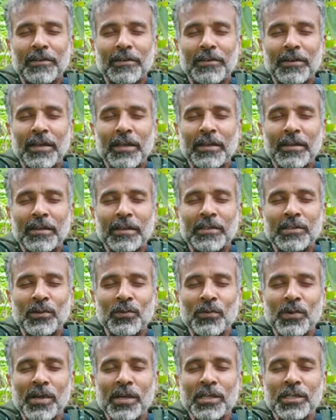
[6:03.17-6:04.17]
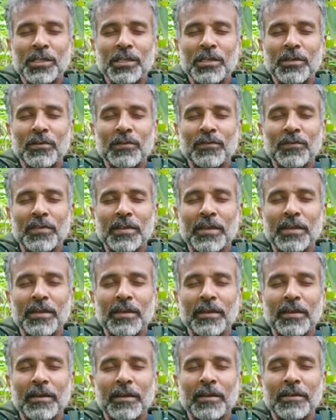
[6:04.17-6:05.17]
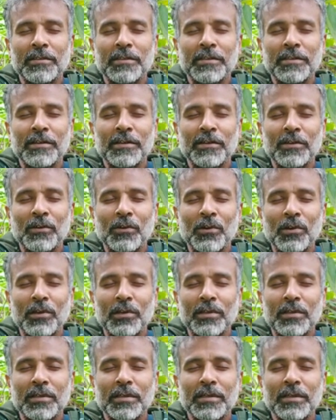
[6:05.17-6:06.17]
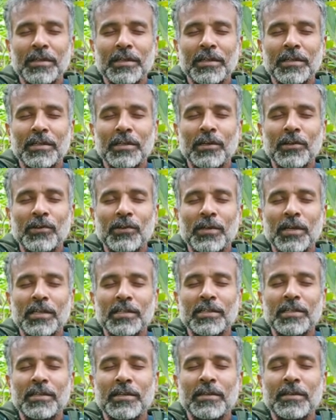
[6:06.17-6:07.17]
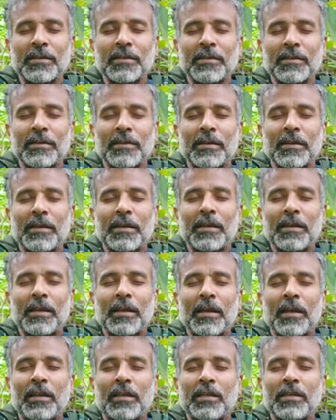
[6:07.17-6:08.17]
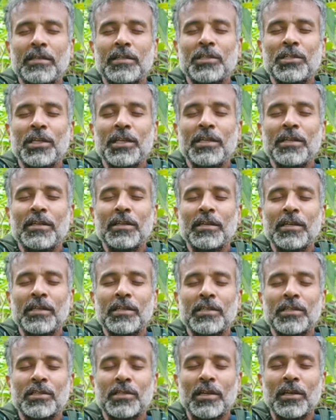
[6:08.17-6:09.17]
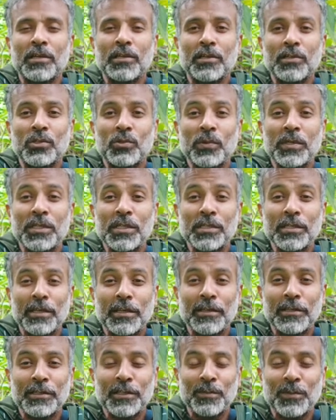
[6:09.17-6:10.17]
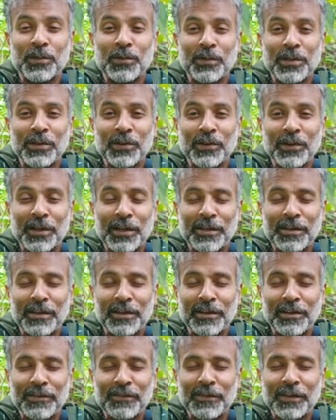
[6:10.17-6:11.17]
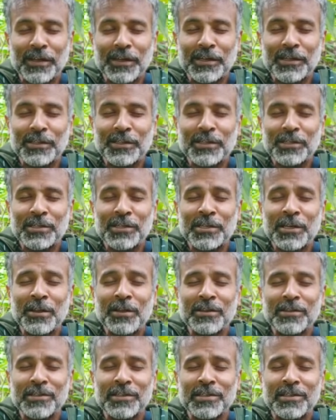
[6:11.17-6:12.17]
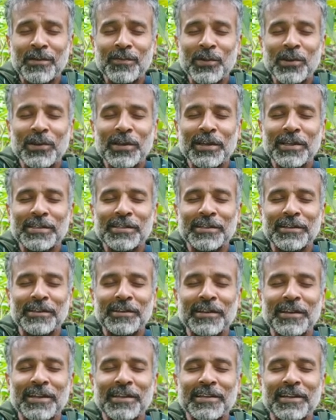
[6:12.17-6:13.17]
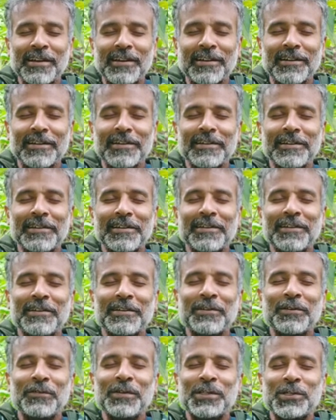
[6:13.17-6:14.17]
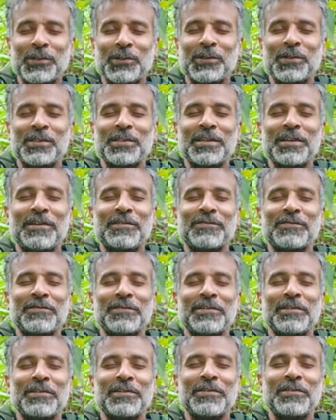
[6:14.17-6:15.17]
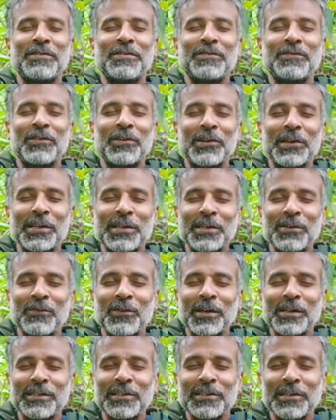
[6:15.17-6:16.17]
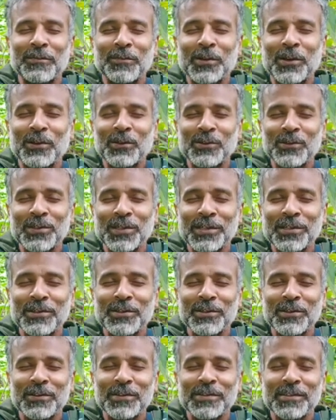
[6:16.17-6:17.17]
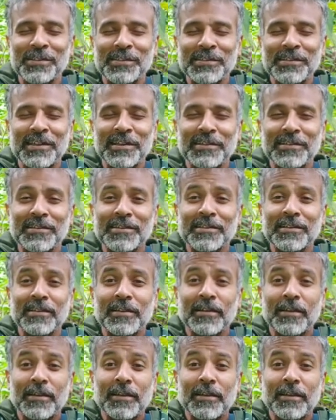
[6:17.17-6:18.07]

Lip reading: All right? It's a version of the asana called Garudasana. And it switches energy between your right and left, and it simulates a great hug, which you deserve for getting one step closer to your success.